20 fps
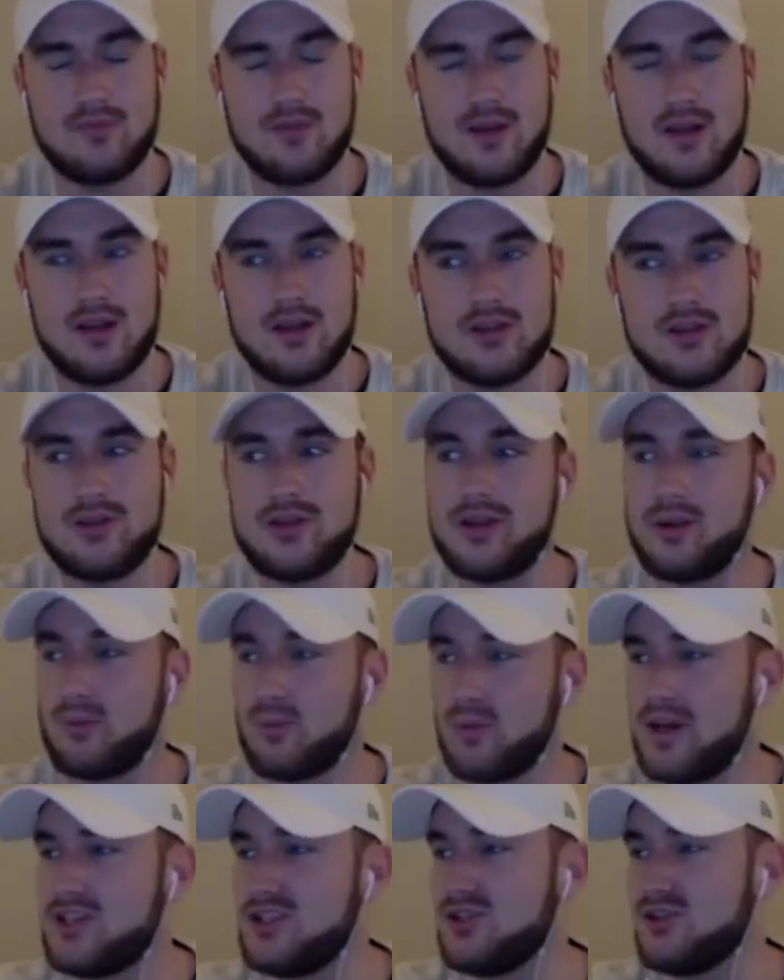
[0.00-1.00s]
So the
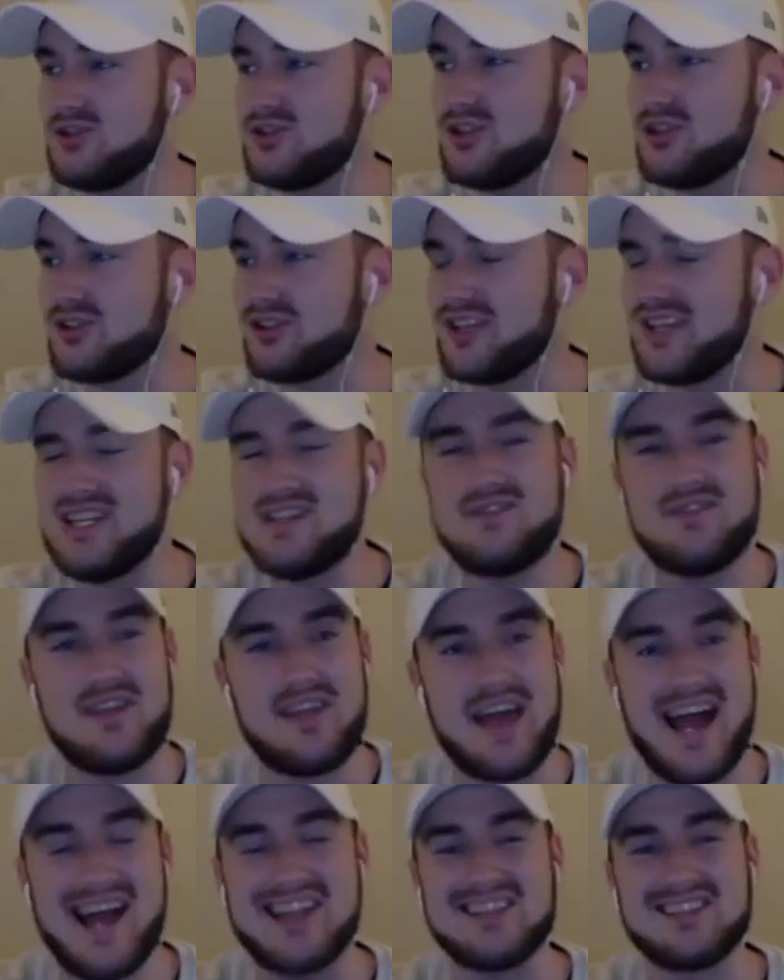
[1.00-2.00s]
original's your least.
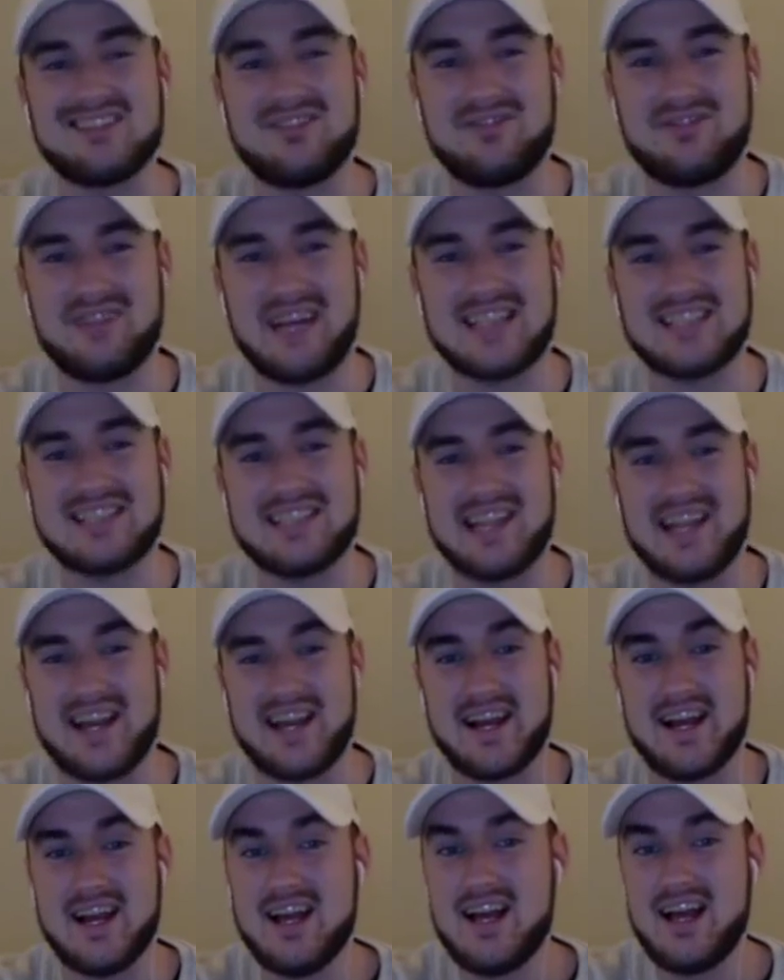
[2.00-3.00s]
That is fascinating.
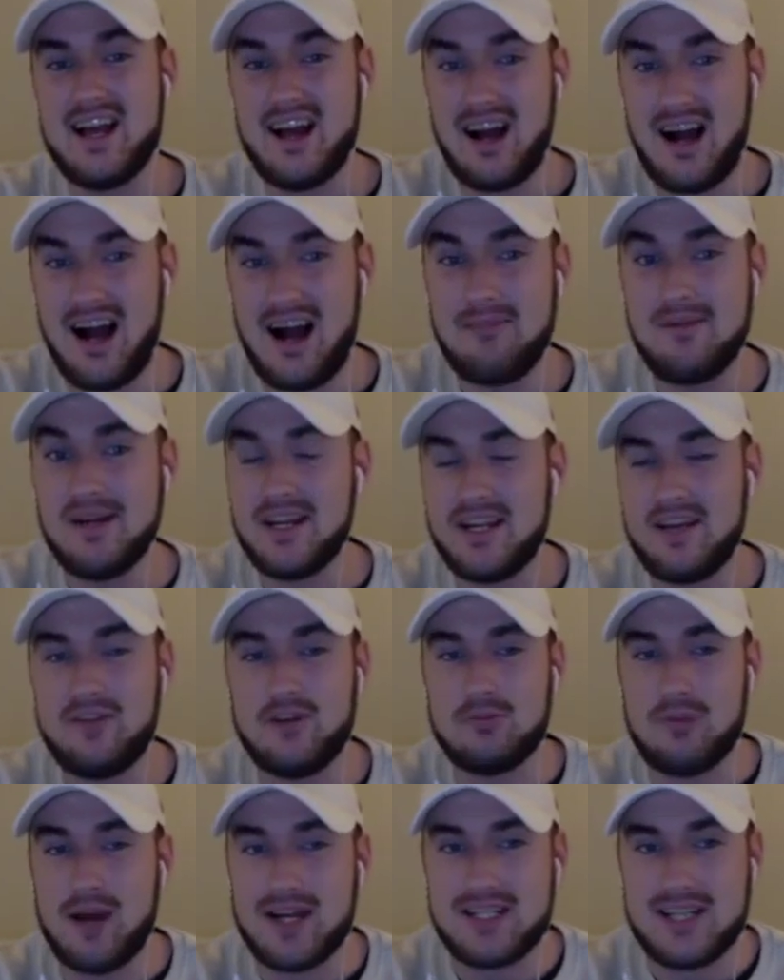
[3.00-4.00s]
I'm going to give you
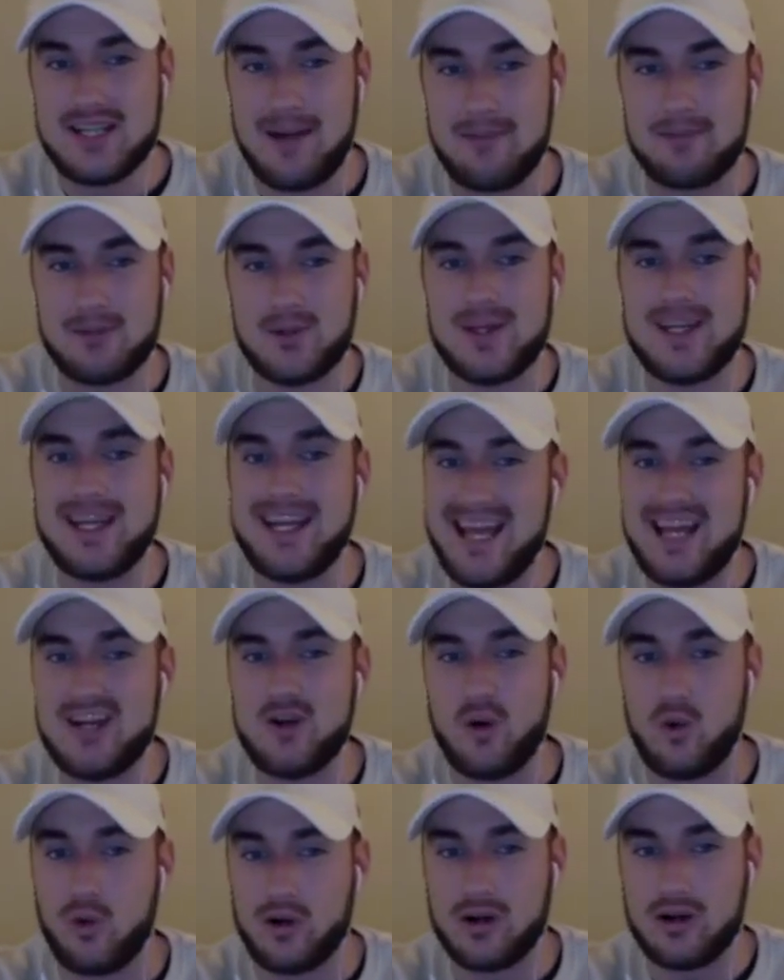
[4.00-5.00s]
my top 3 in
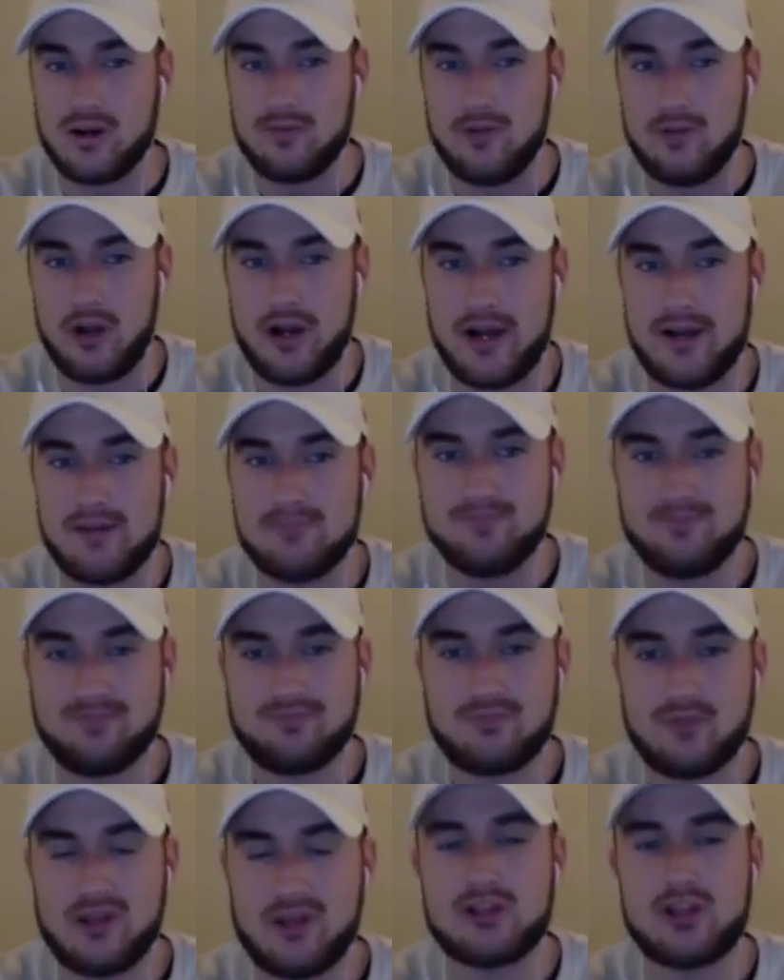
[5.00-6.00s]
order. Okay.
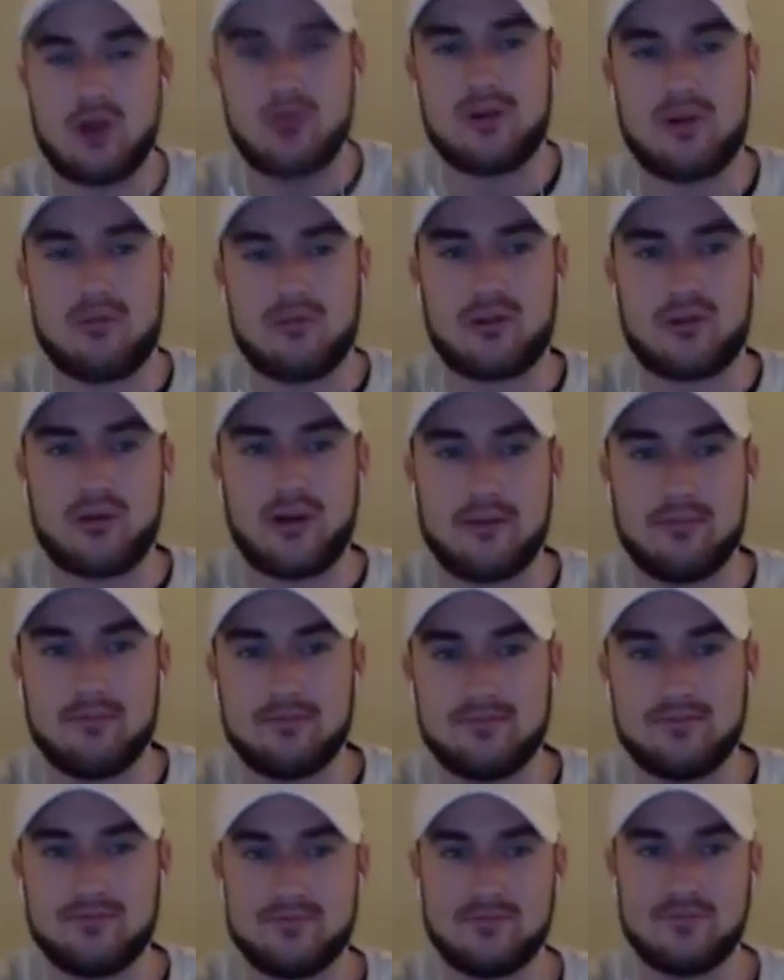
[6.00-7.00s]
Let's start with number 3.
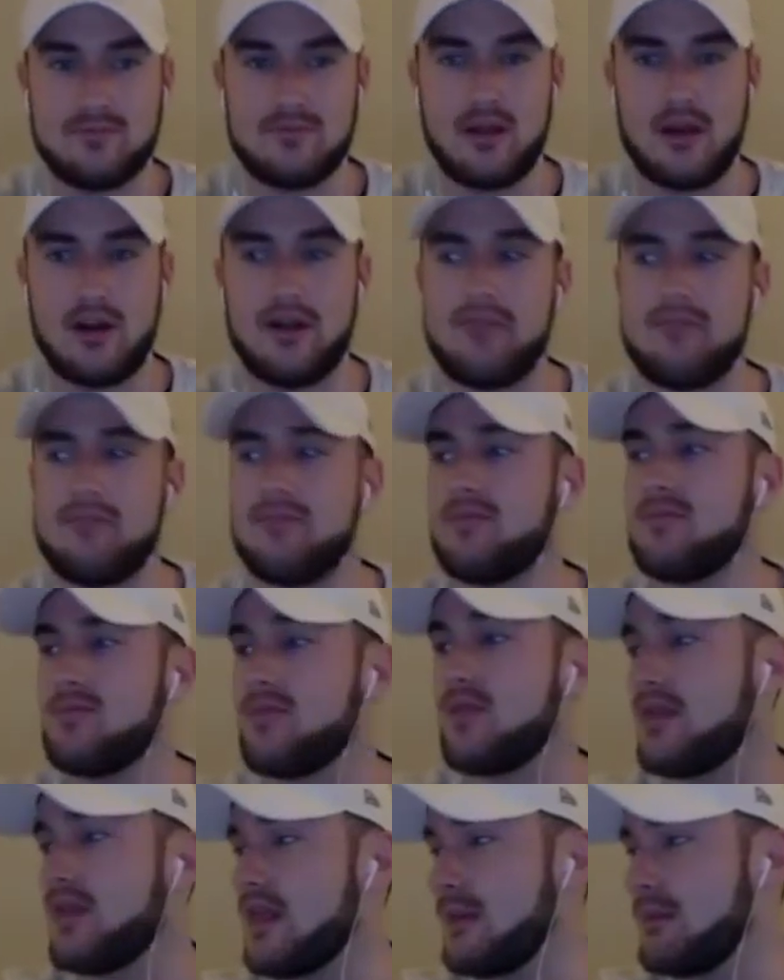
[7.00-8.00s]
All right.
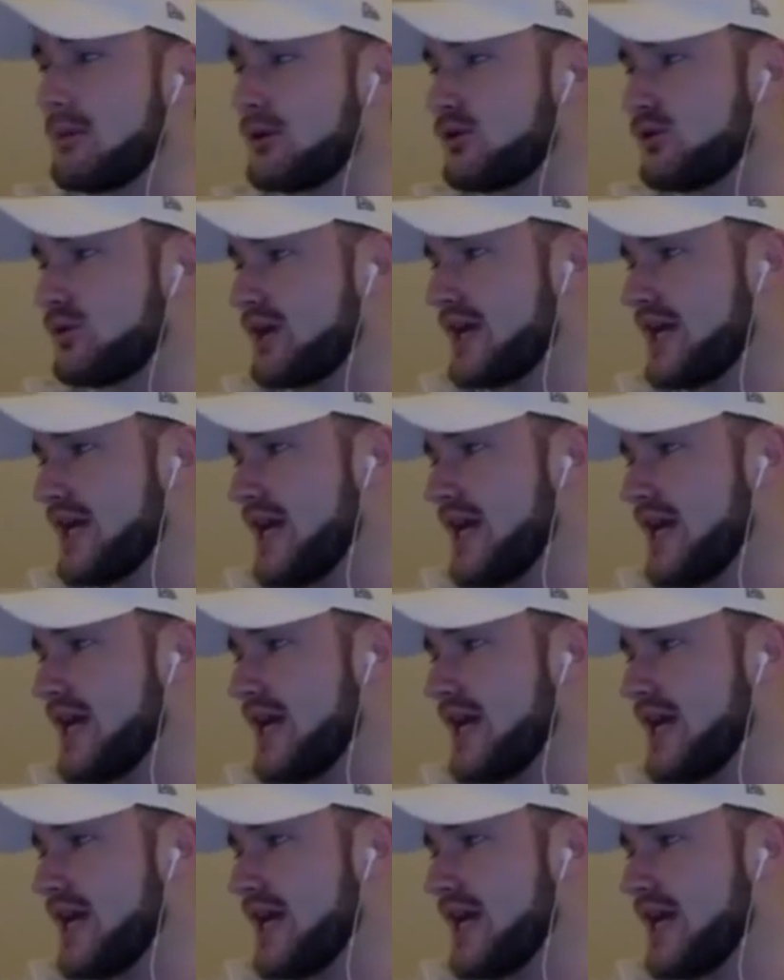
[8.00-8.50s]
Number 3.